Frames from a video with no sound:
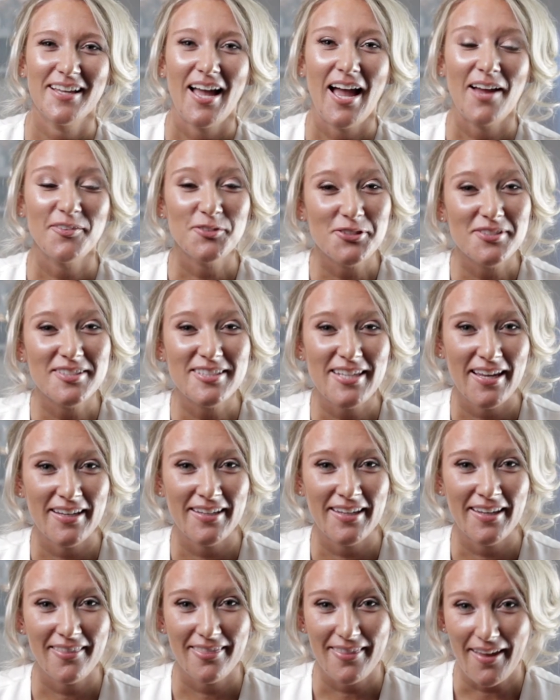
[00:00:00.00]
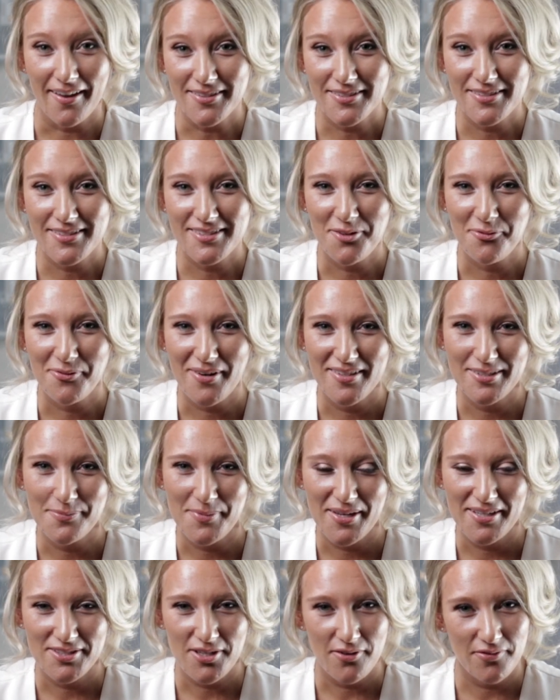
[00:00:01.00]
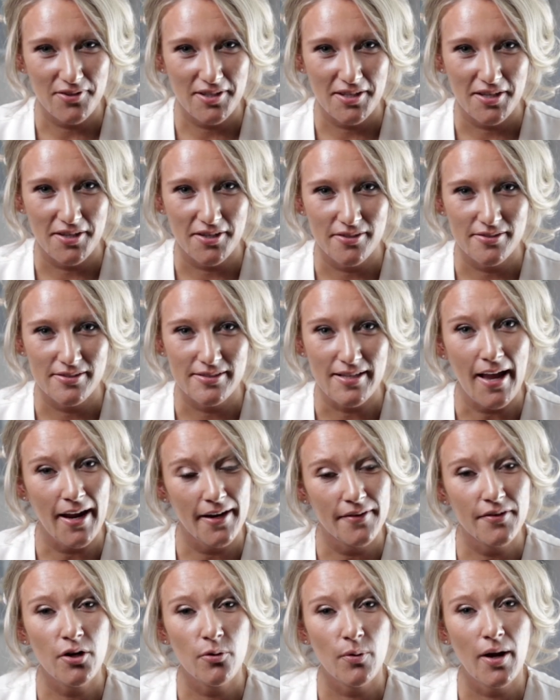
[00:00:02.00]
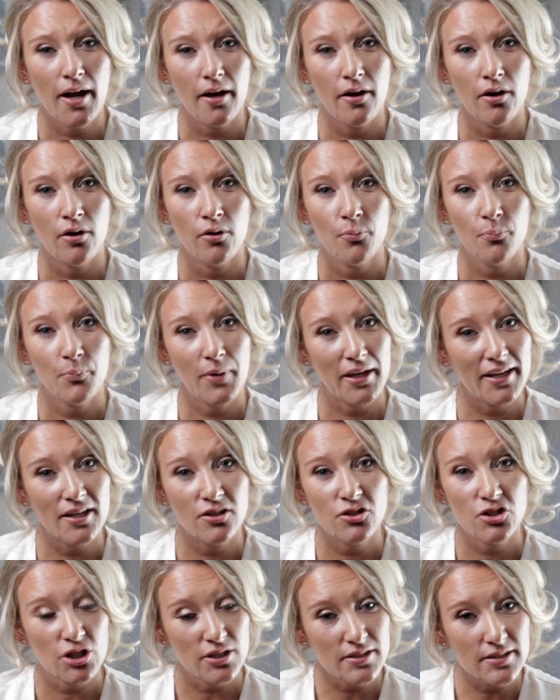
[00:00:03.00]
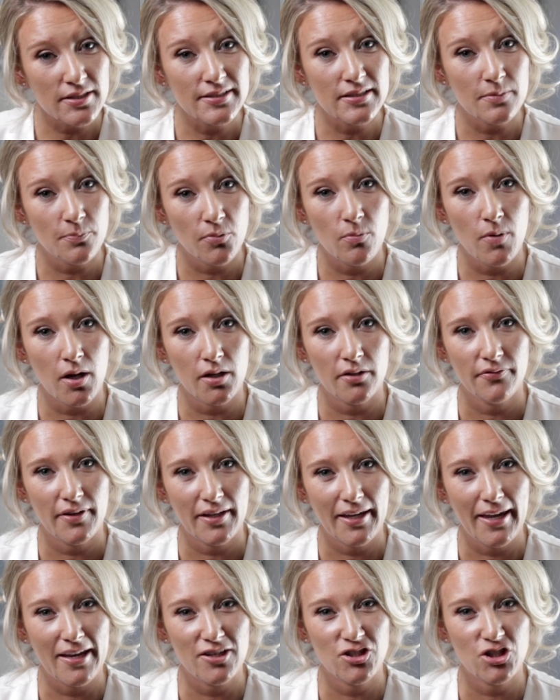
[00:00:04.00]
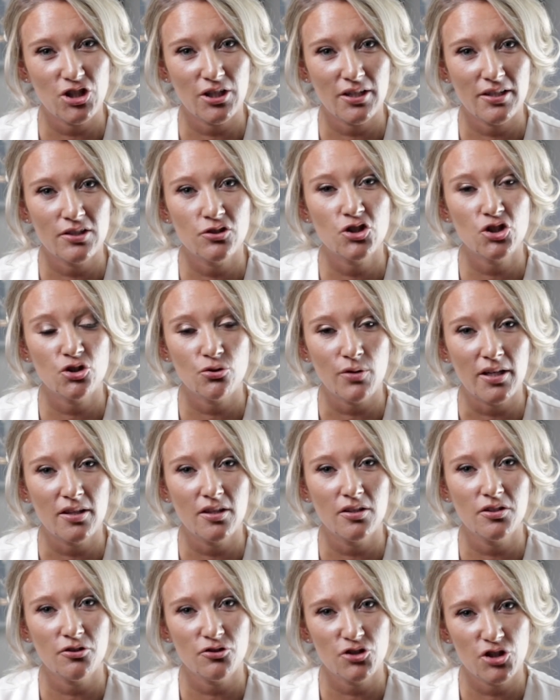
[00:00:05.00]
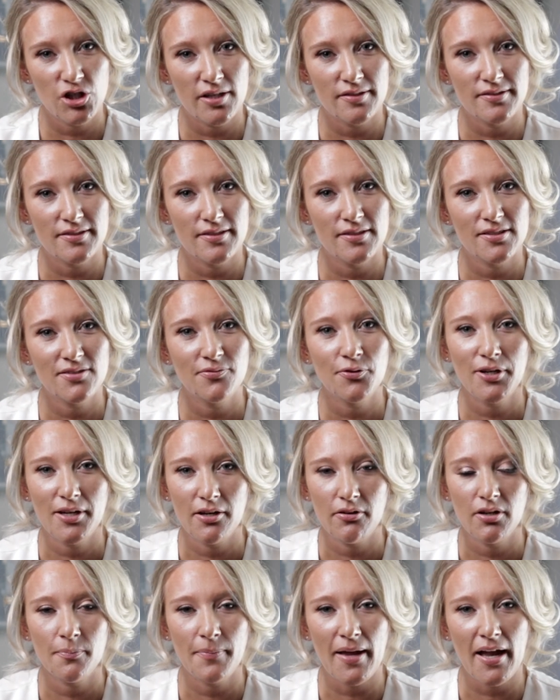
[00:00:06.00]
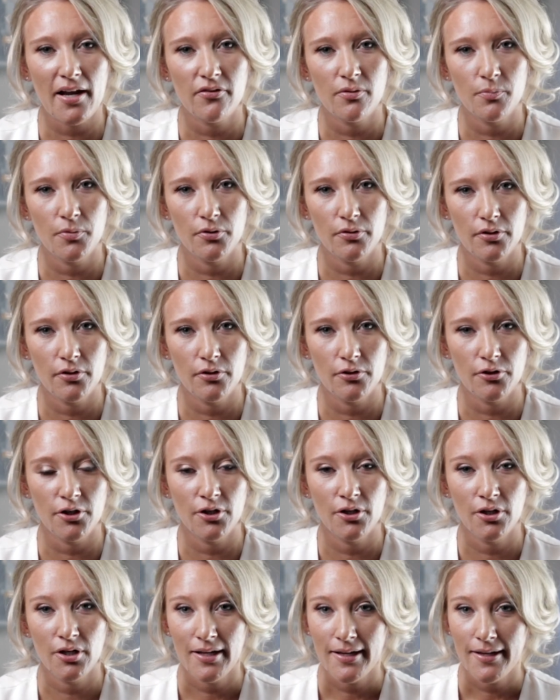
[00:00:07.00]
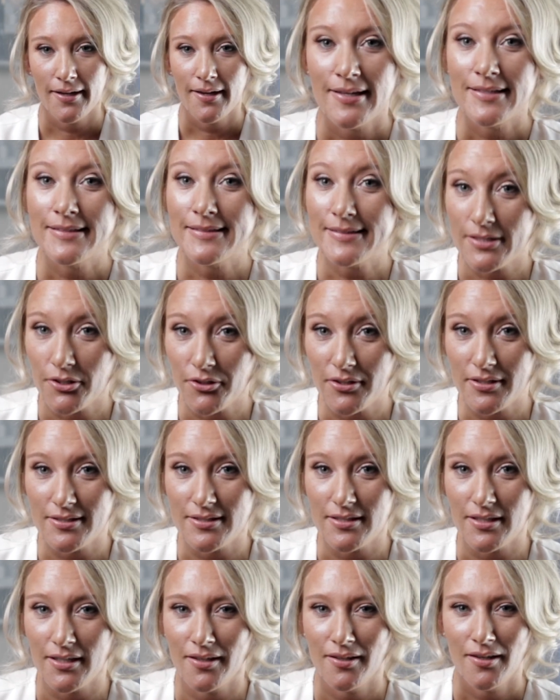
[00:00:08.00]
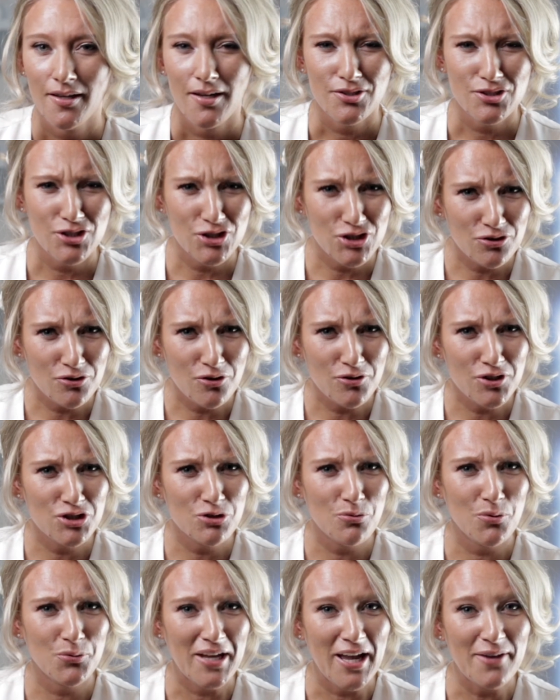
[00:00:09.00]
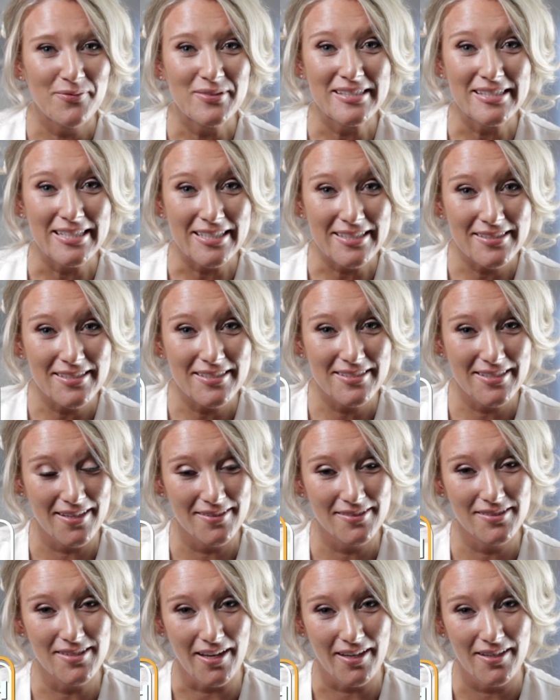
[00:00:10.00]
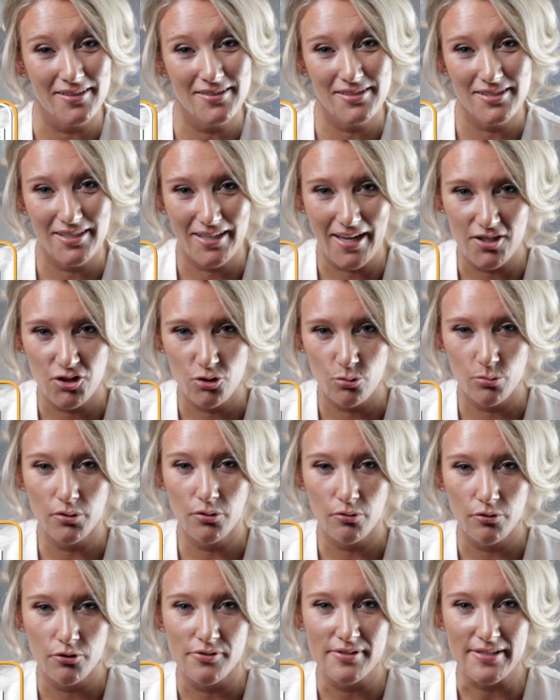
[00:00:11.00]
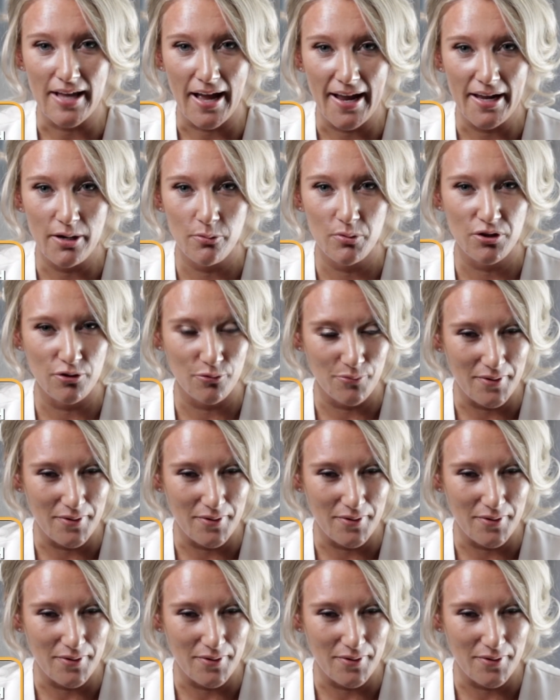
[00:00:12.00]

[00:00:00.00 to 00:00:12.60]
After scanning thousands of resumes over the years, I know how making just a simple modification can strengthen your chances for hearing back from a recruiter. Seriously, did you know that you only have 6 to 10 seconds to catch your recruiter's eye with your